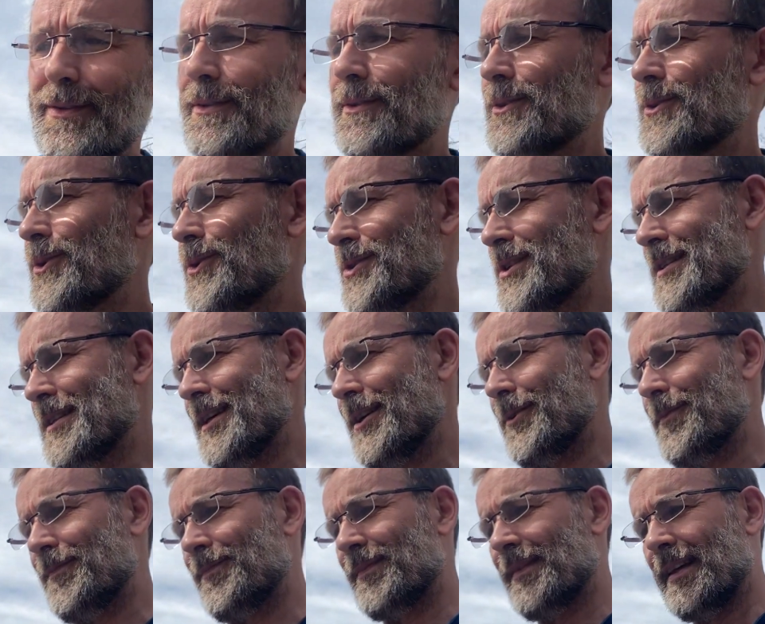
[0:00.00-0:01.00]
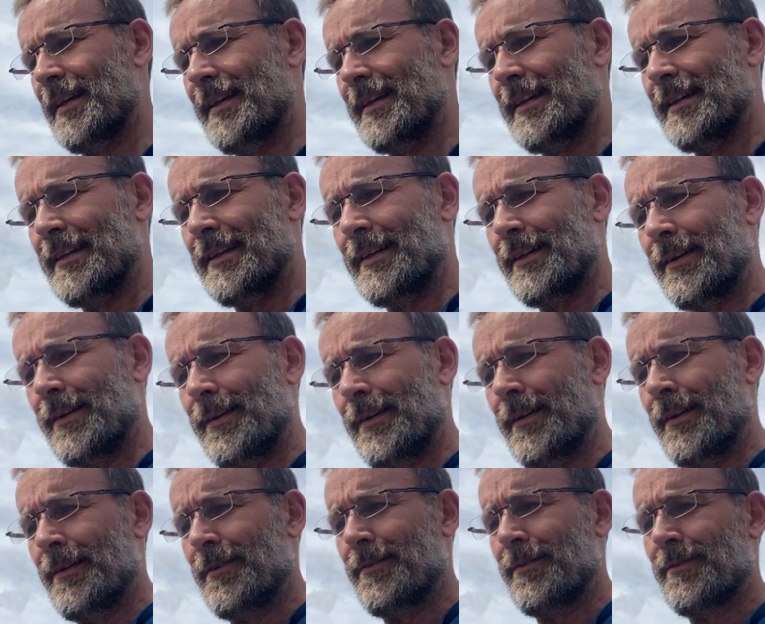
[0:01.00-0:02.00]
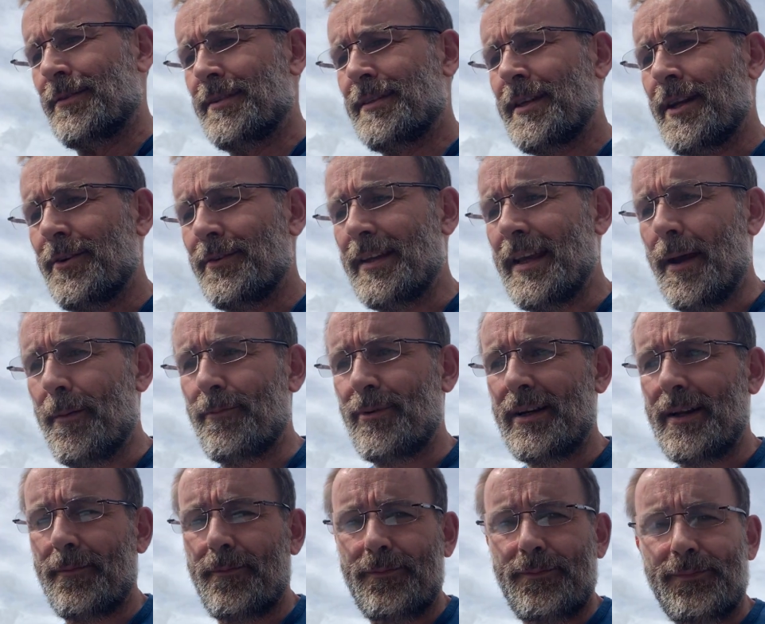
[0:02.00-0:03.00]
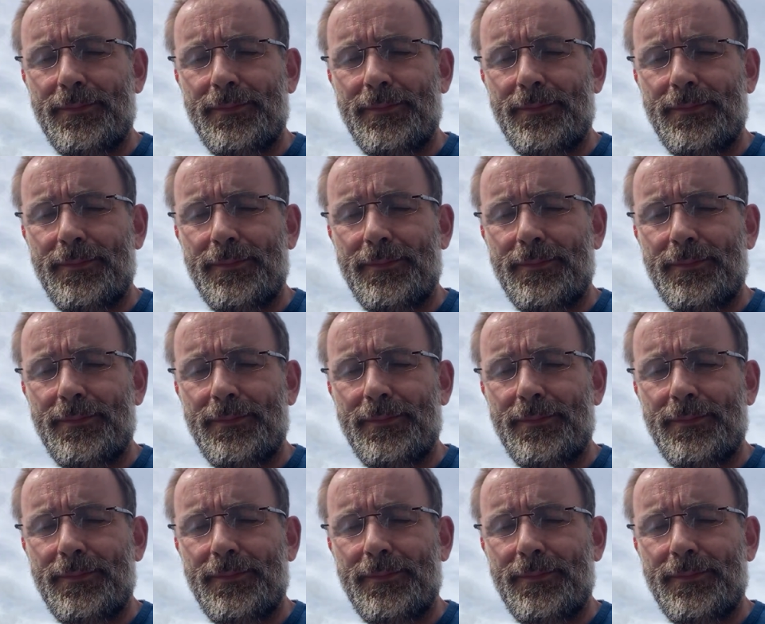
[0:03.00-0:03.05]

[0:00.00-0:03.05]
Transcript: Gorgeous girl. So yeah, brilliant.